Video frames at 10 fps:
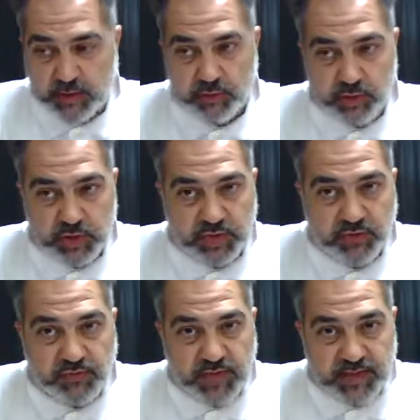
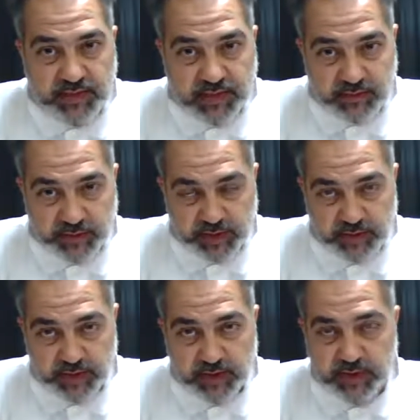policy of the
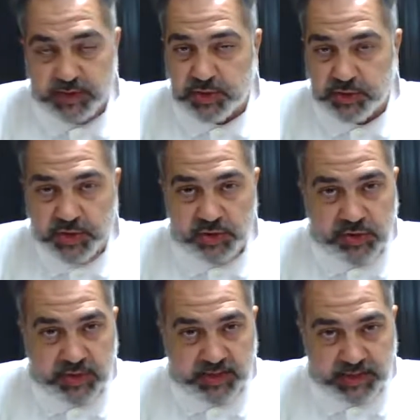assessment,
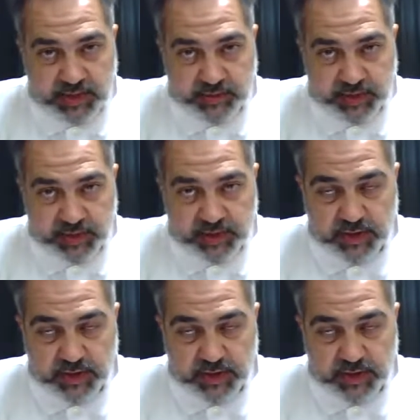international assessment,